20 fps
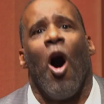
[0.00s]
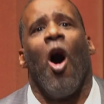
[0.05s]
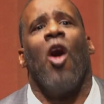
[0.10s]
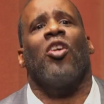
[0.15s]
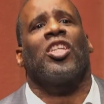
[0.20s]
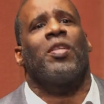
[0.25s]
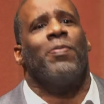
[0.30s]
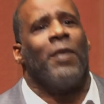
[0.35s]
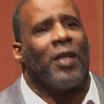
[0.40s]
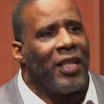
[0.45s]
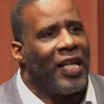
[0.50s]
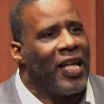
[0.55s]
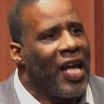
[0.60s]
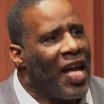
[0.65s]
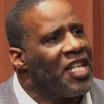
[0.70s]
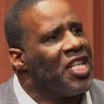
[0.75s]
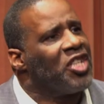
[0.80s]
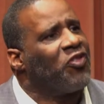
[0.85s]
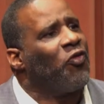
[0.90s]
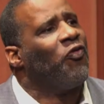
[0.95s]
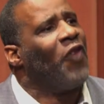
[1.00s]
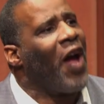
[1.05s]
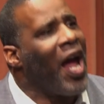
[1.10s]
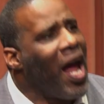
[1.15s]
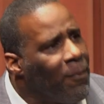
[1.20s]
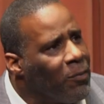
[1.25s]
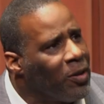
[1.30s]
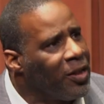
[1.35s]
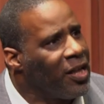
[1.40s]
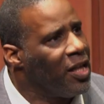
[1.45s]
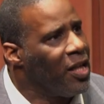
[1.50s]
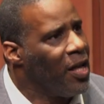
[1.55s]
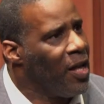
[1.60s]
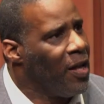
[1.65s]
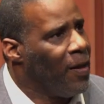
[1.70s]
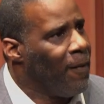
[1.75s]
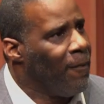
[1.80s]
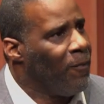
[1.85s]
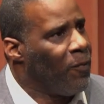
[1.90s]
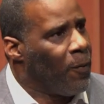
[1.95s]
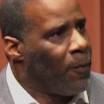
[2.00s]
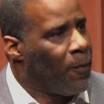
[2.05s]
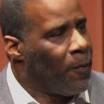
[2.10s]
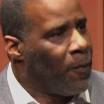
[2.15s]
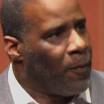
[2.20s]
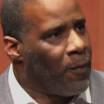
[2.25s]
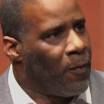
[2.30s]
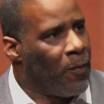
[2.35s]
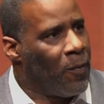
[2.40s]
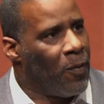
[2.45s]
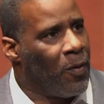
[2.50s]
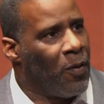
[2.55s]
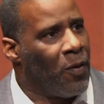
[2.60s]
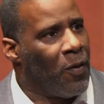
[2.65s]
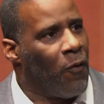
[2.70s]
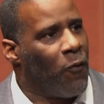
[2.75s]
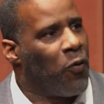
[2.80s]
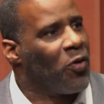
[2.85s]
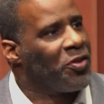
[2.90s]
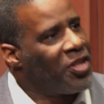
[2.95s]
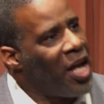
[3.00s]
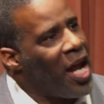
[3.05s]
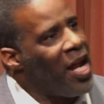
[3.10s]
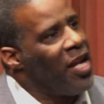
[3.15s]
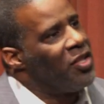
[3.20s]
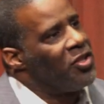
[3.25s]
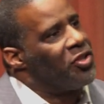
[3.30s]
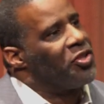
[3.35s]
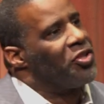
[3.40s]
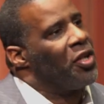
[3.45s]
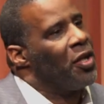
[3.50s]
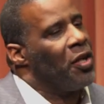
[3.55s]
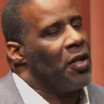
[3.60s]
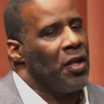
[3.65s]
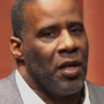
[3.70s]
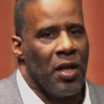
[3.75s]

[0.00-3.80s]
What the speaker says: ultimately and his family for change.